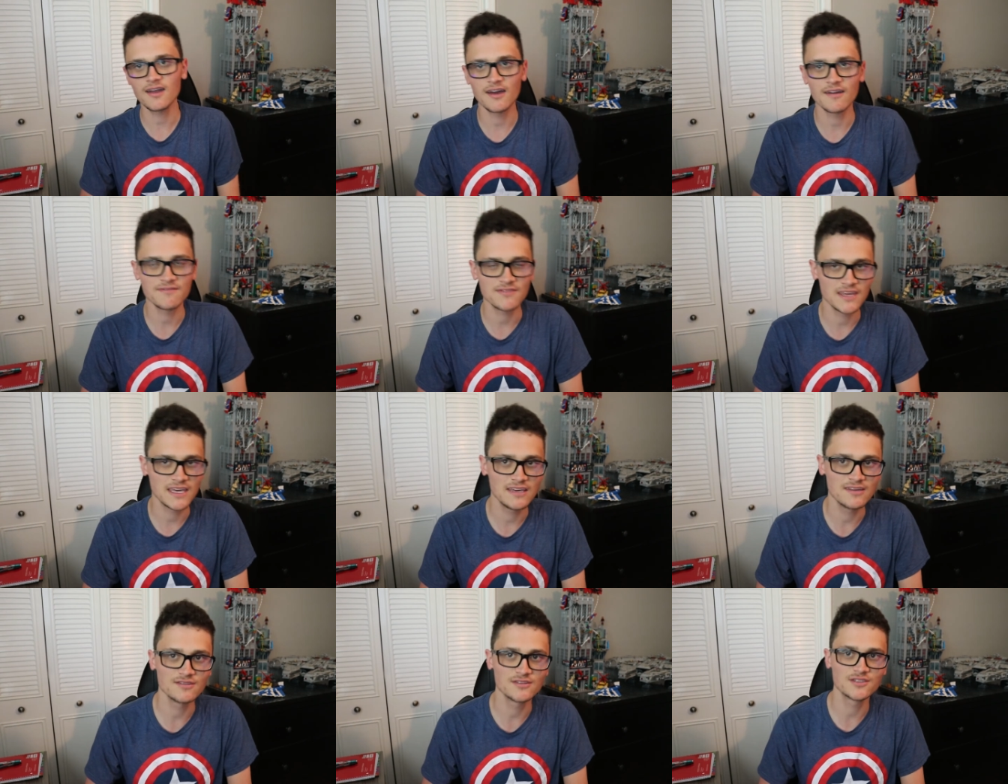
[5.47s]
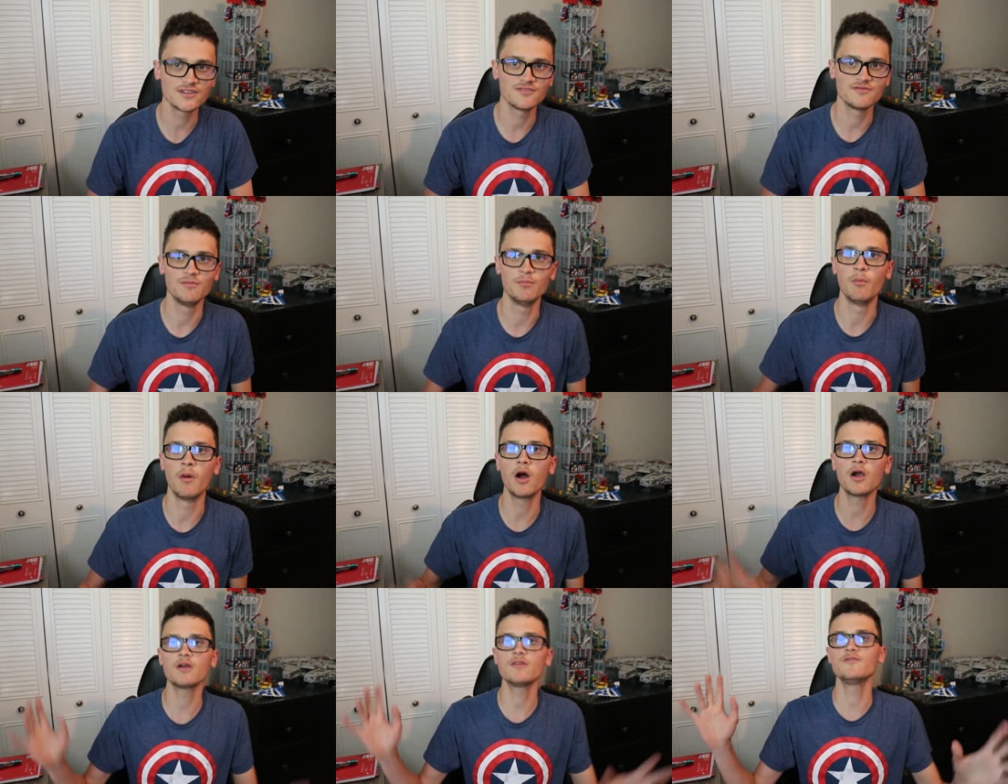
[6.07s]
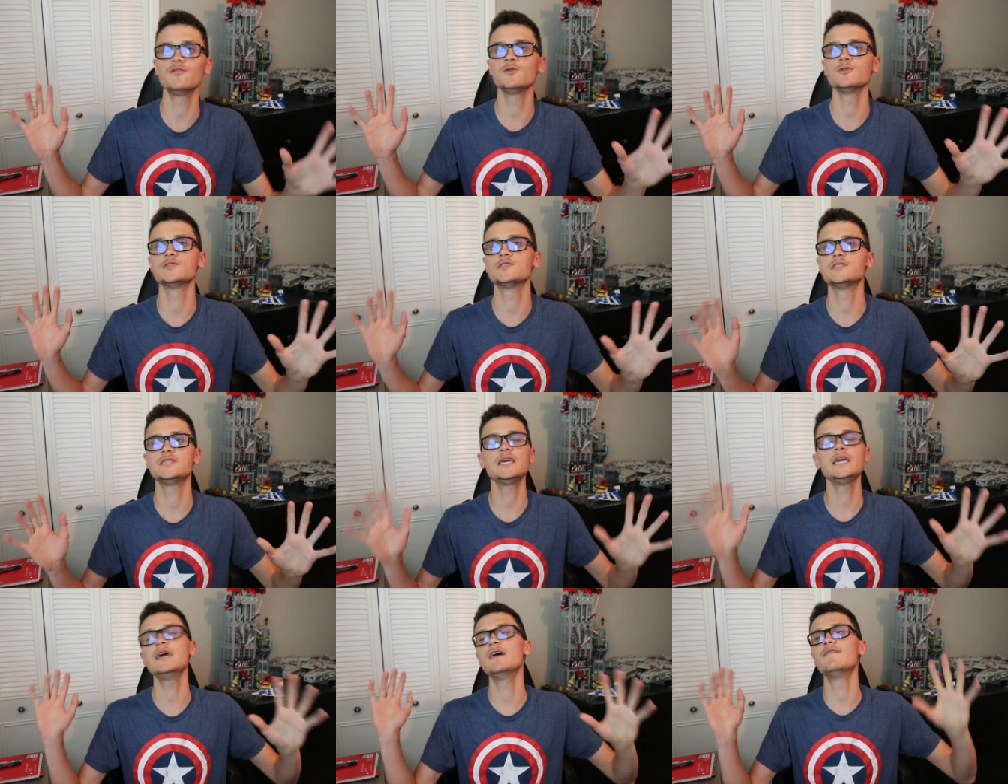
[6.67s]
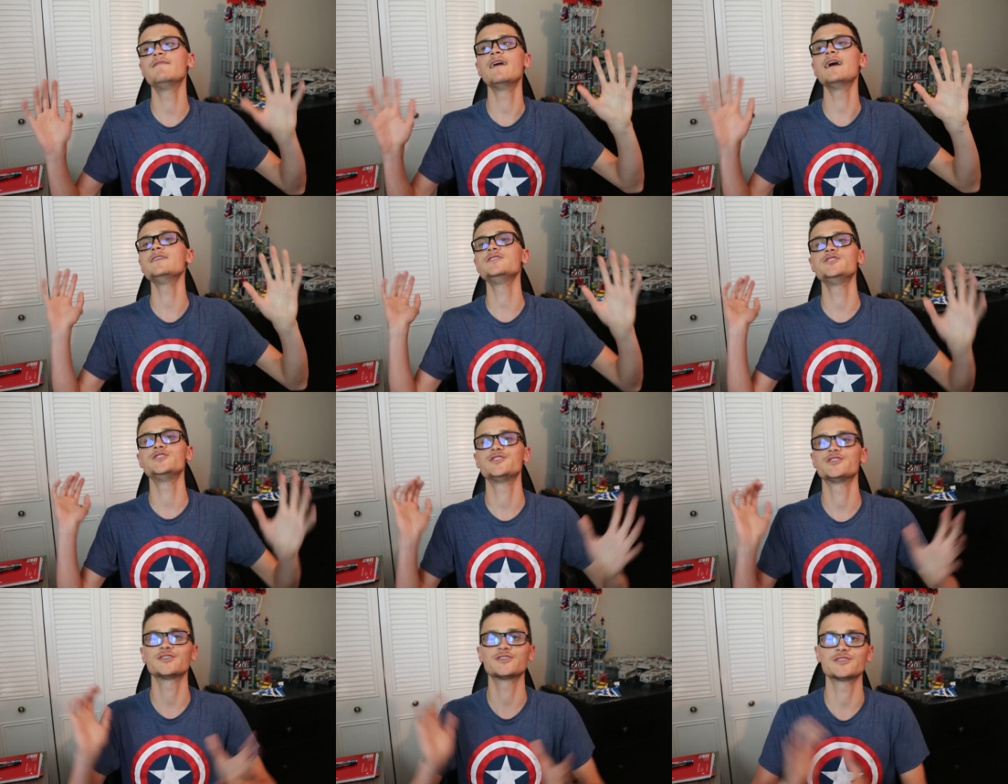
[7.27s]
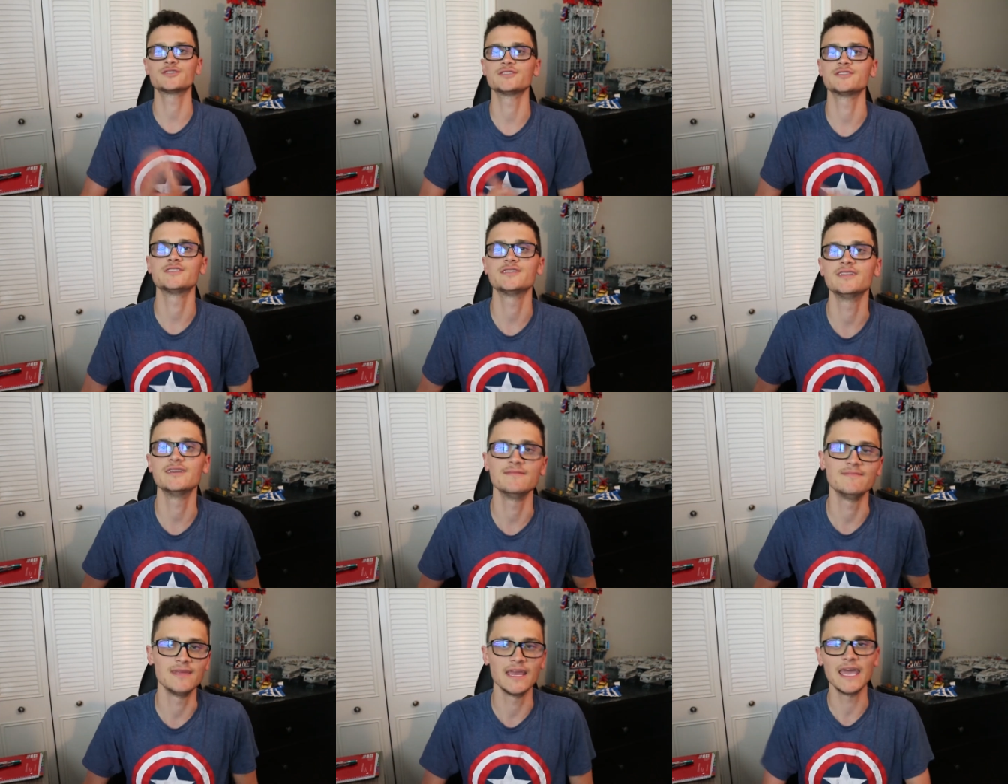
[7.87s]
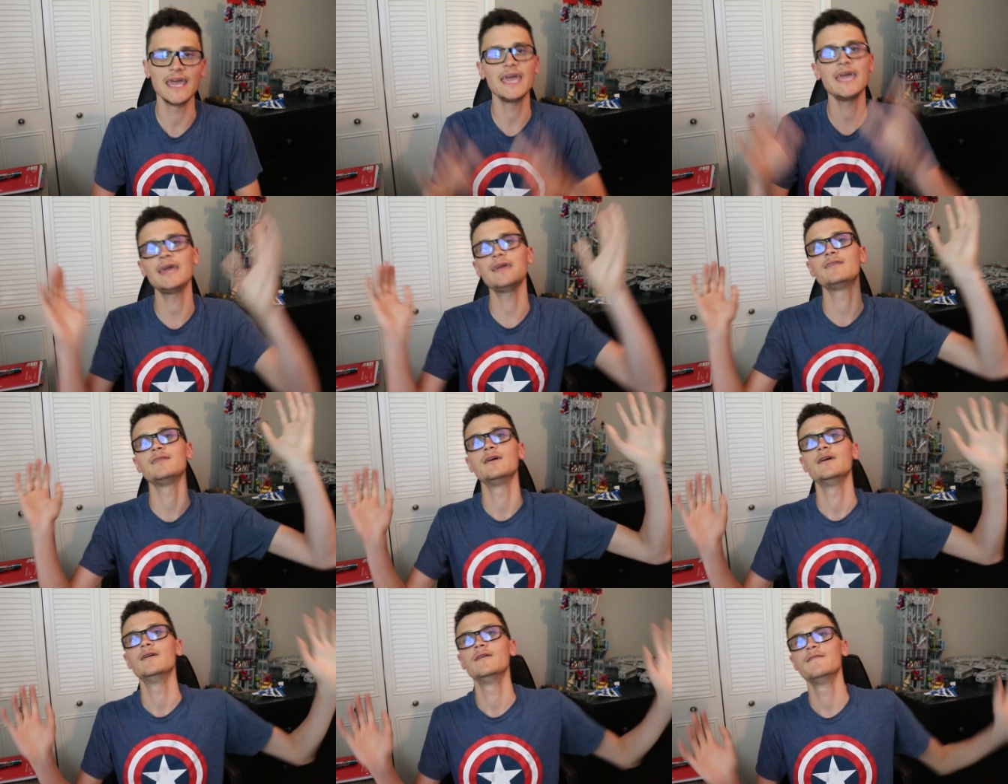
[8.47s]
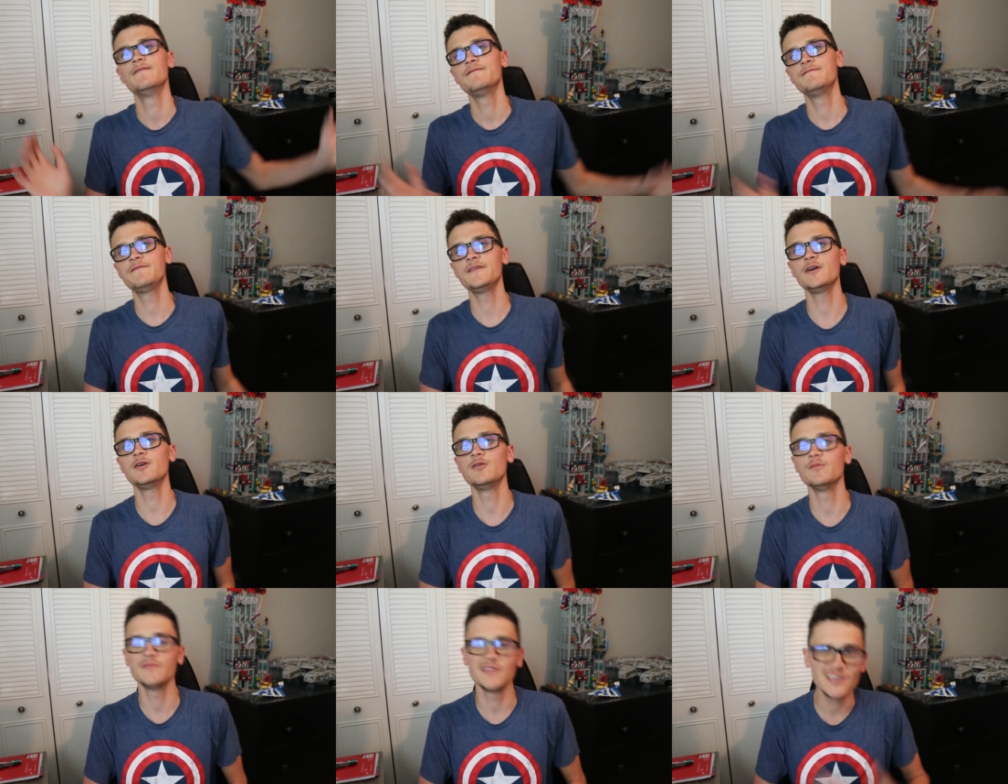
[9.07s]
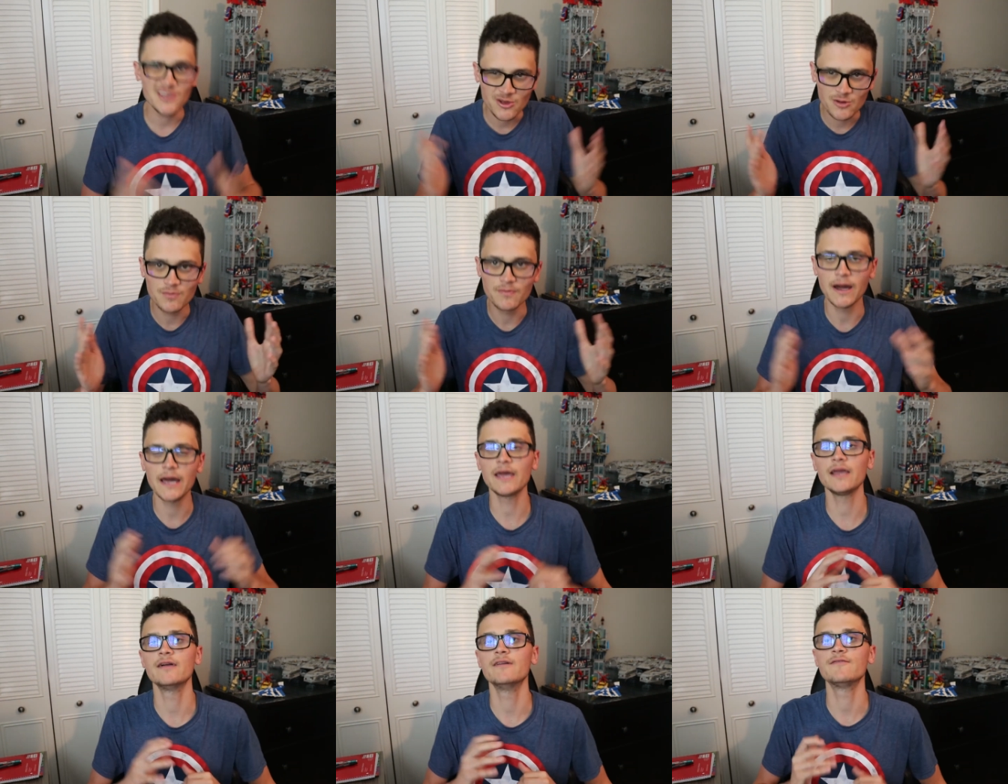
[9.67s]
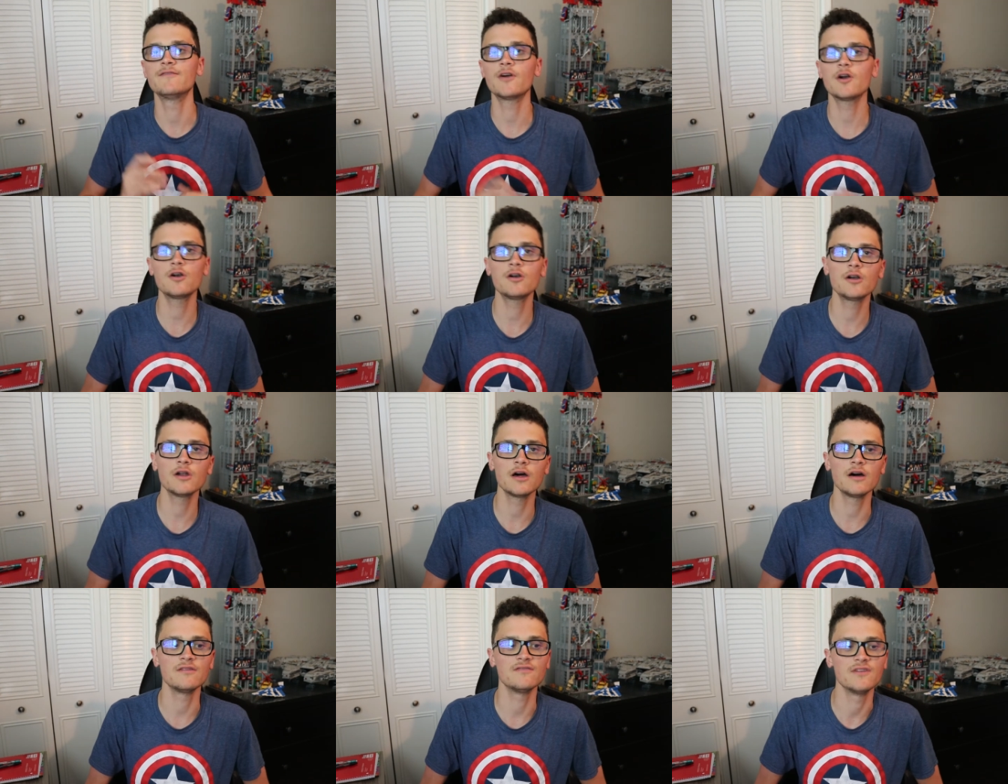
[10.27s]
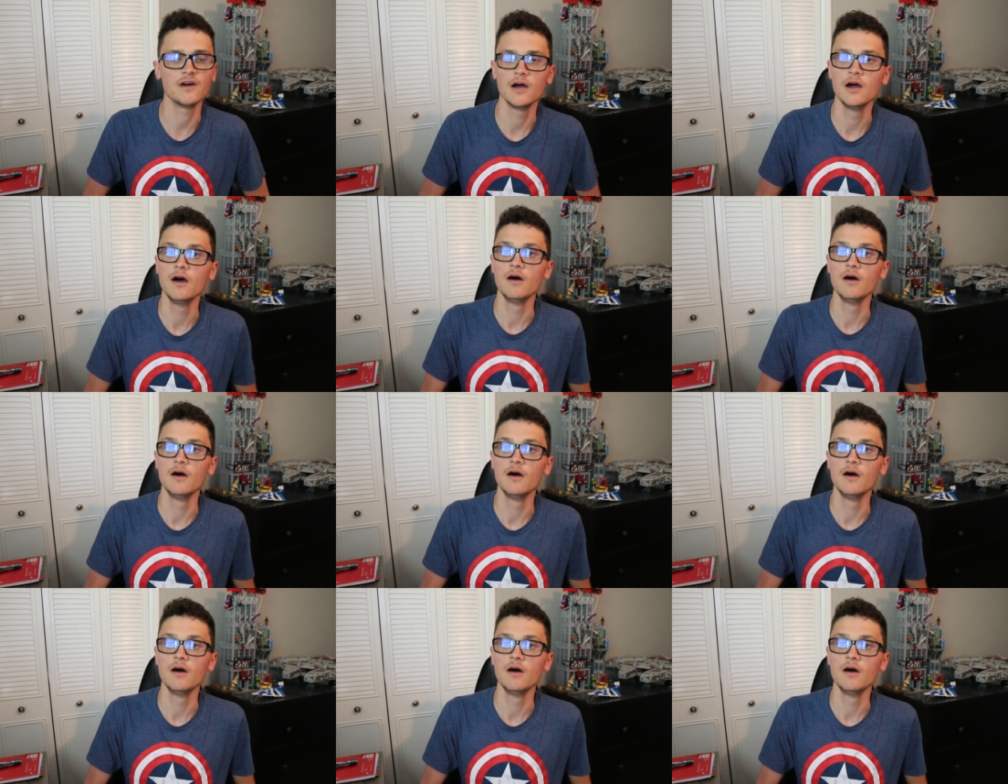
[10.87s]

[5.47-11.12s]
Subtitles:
off the heels of Marvel's The Avengers, the hit film that you might have heard of,